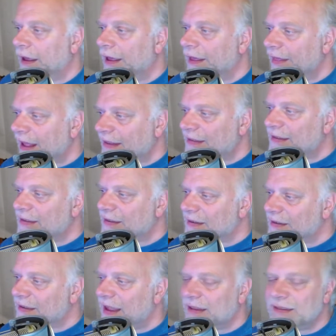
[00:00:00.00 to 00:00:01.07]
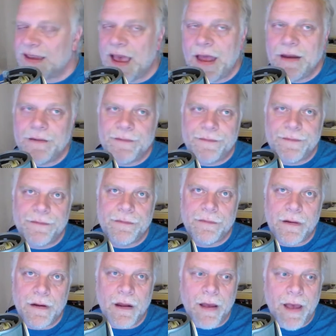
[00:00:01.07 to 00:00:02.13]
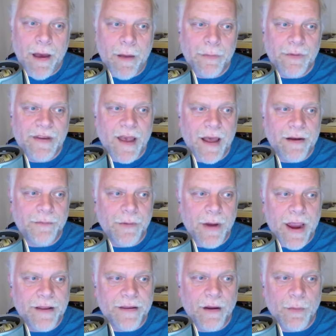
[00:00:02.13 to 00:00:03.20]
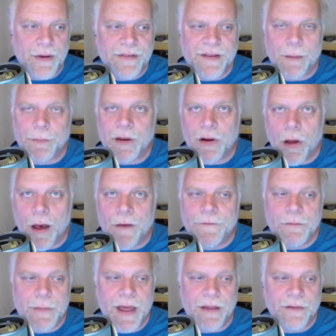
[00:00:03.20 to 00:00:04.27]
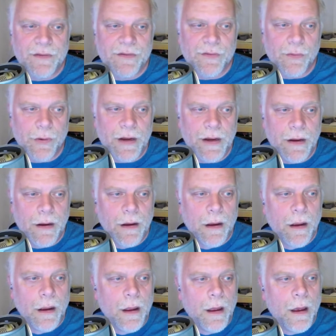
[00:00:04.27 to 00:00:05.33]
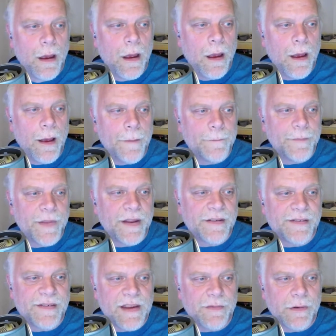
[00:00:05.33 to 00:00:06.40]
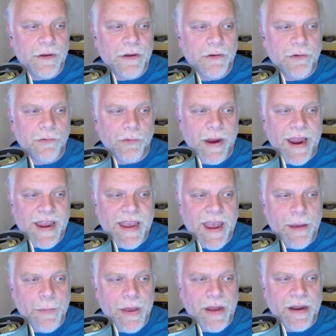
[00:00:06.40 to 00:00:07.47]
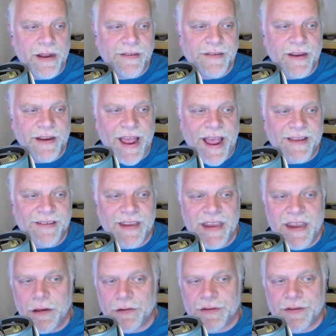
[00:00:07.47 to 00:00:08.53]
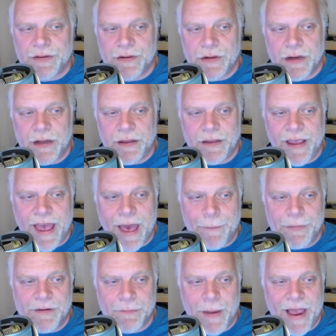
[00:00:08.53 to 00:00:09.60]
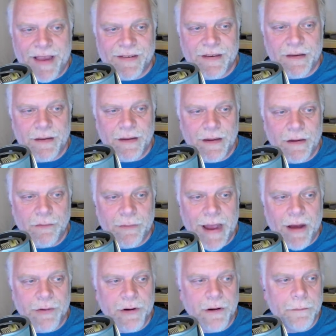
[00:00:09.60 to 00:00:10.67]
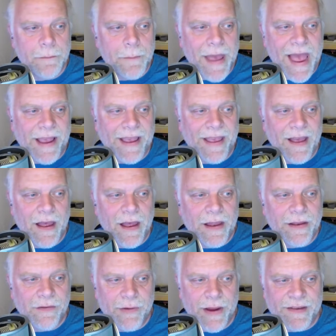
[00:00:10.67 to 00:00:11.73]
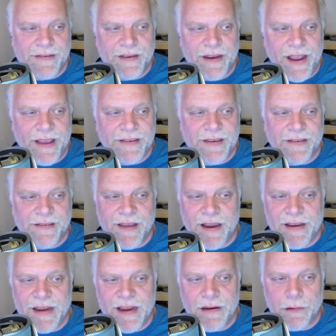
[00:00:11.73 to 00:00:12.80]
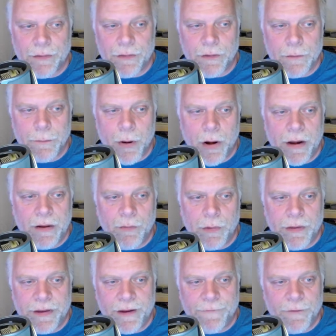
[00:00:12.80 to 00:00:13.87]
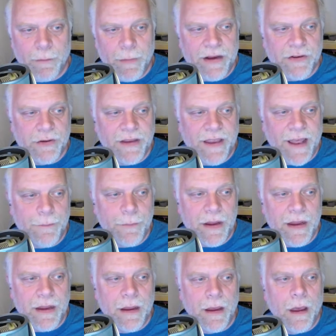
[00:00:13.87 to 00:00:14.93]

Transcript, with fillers: that's kind of, you know, I was kind of right. There was something off about the story. Then Stephen Gray came in and said, as he understood it, the app is passing the router MAC address and SSID to third party where the information can be